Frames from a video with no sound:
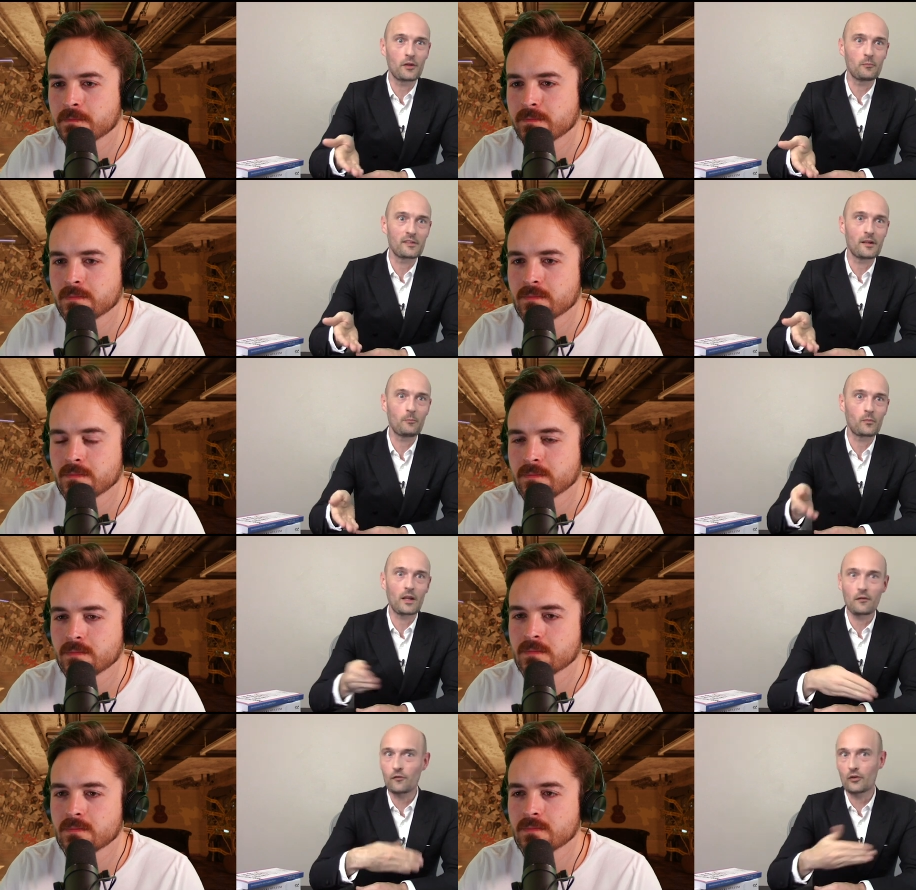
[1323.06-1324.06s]
Speaker 1: them
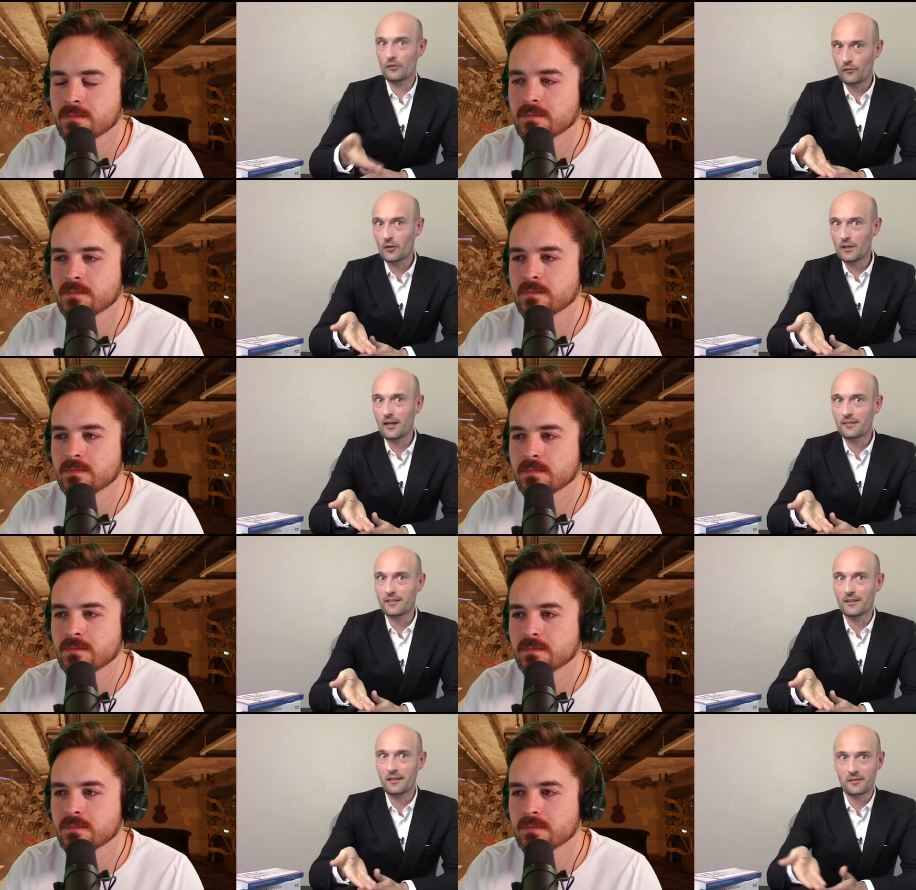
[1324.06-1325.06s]
something for, for less
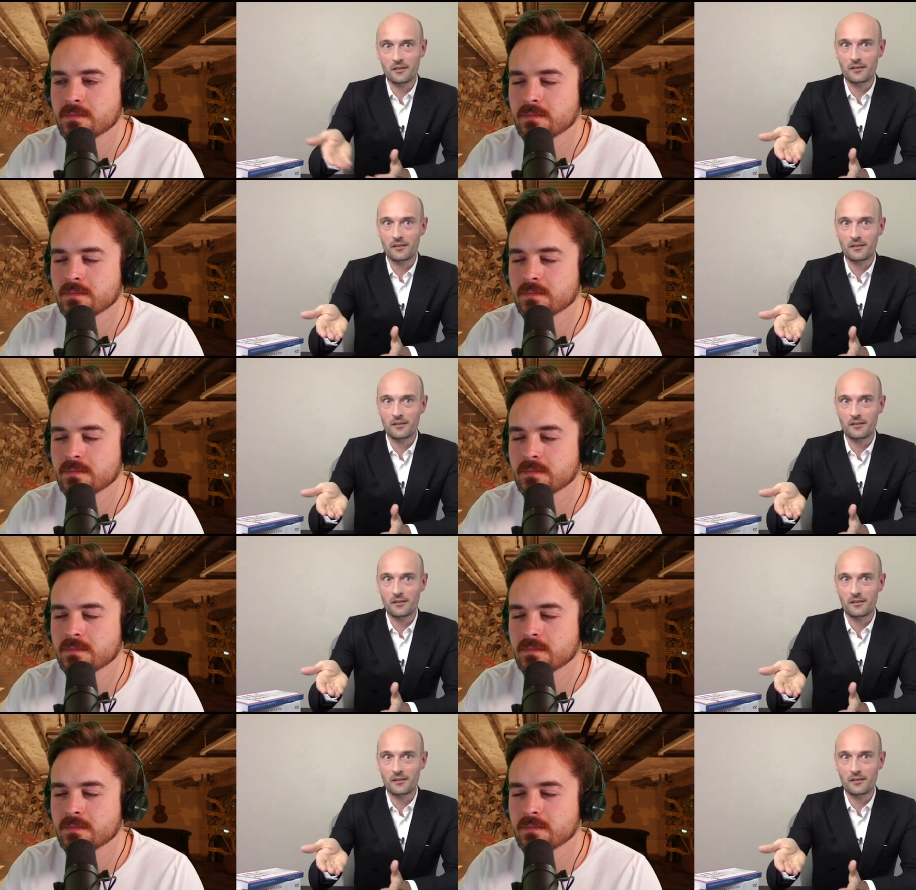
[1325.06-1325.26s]
than it,